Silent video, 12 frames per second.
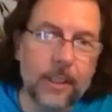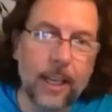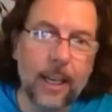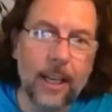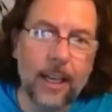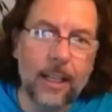
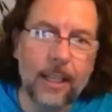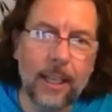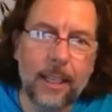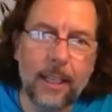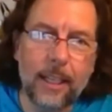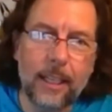
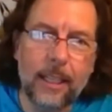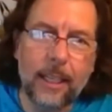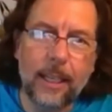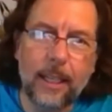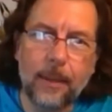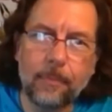in
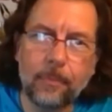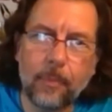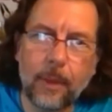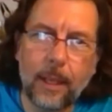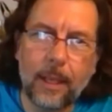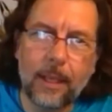a
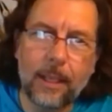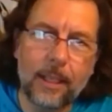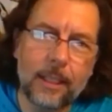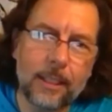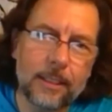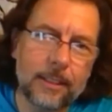
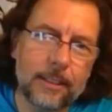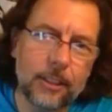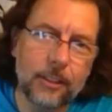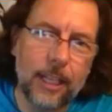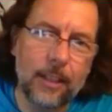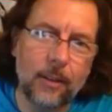
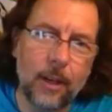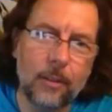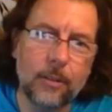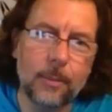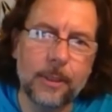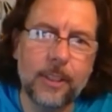just down the
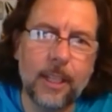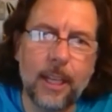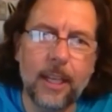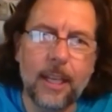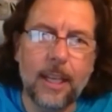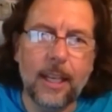road from us
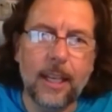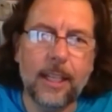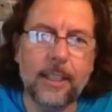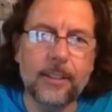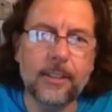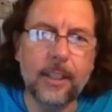here,
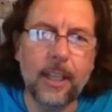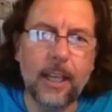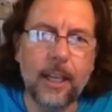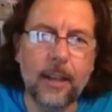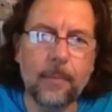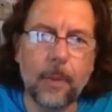he's
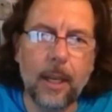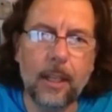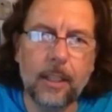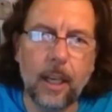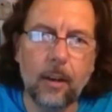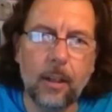
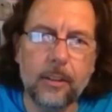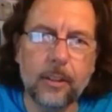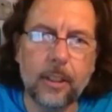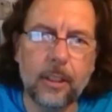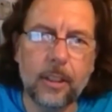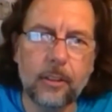Nolan's
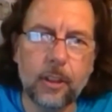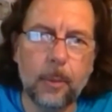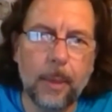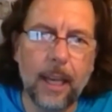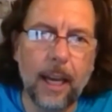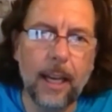a
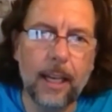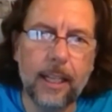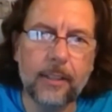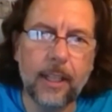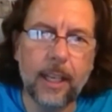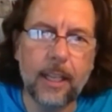super guy, and
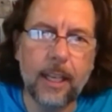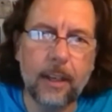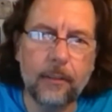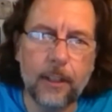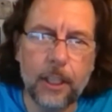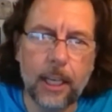he's a
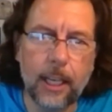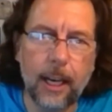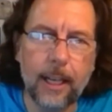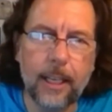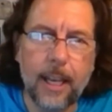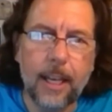fishing
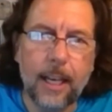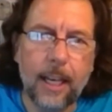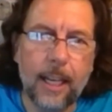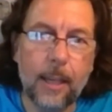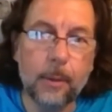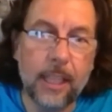guide, and he was